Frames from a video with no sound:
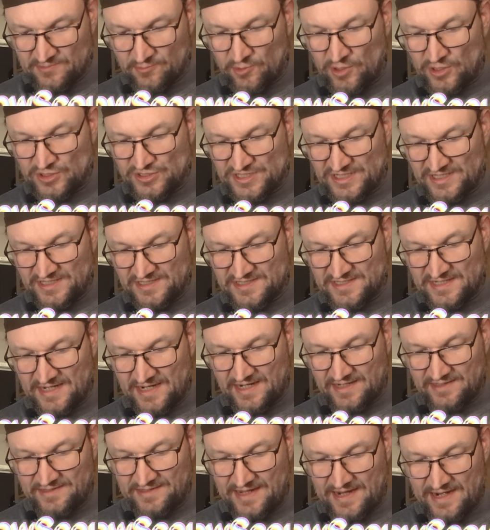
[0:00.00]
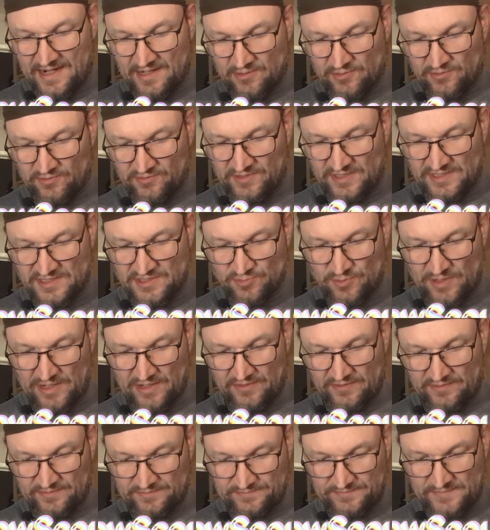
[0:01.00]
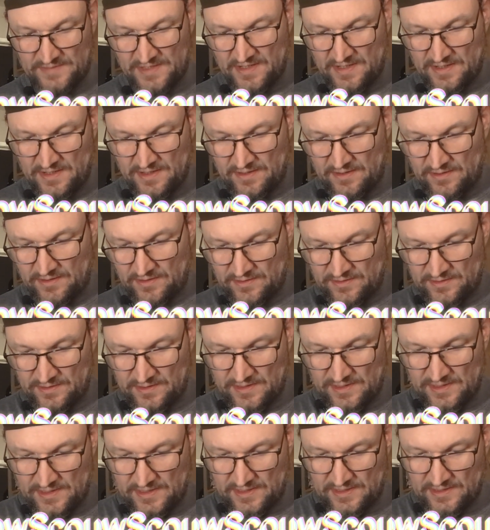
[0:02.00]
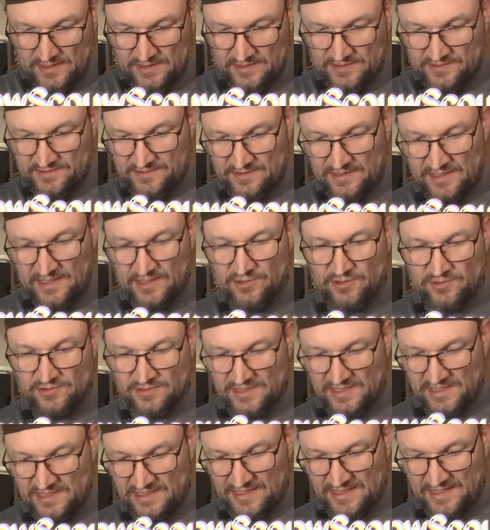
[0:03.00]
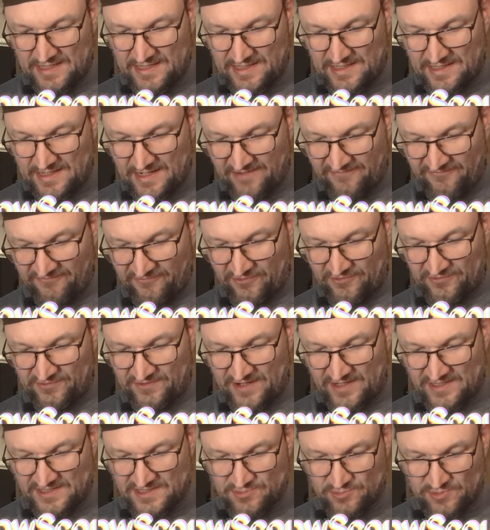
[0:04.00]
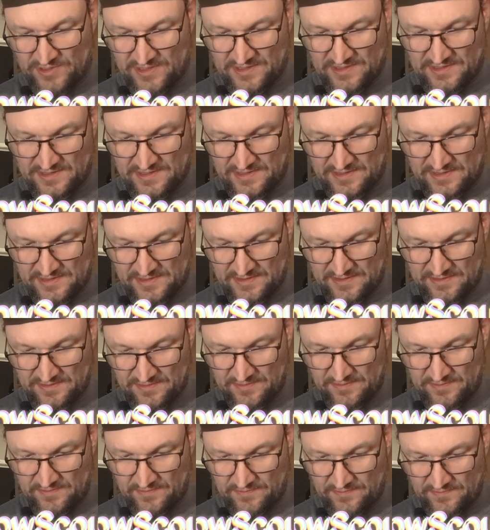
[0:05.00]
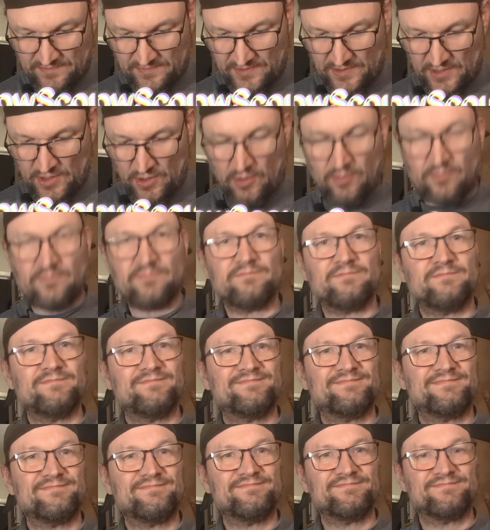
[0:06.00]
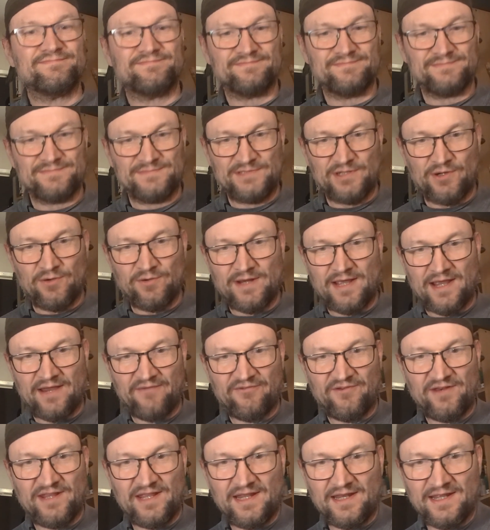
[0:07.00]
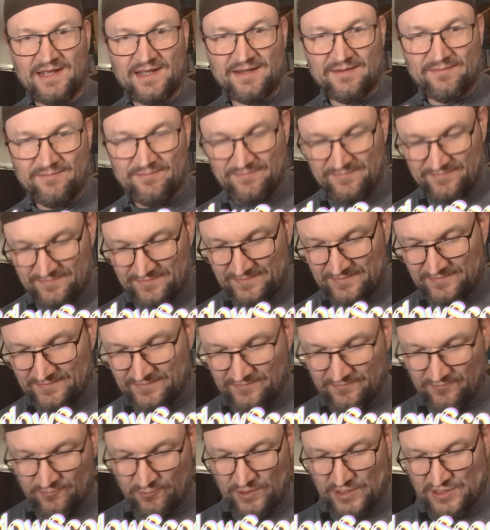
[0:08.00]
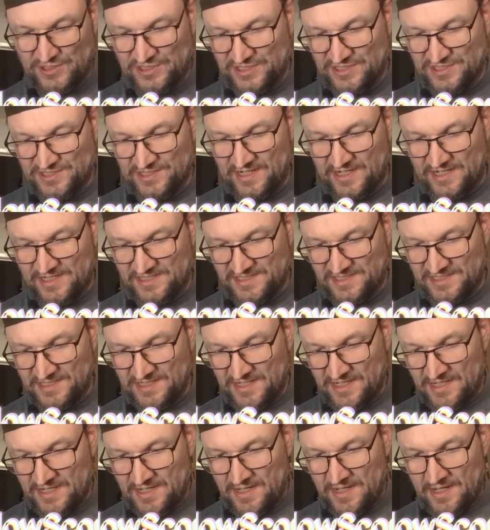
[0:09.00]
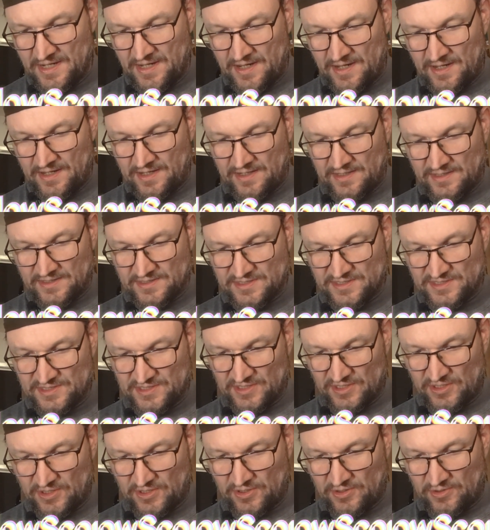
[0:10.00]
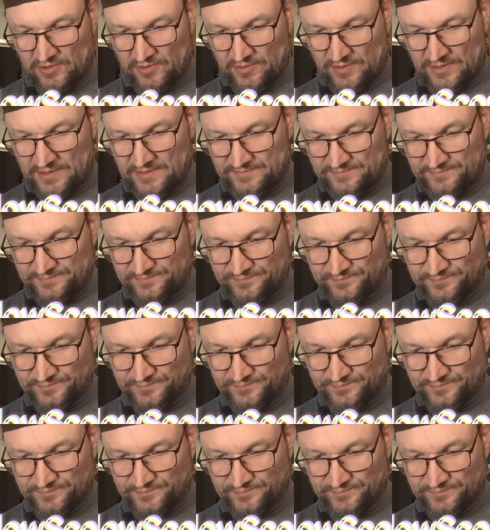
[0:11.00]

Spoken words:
what's inside this one. I don't need any knife for this one. No knife needed, which is nice. So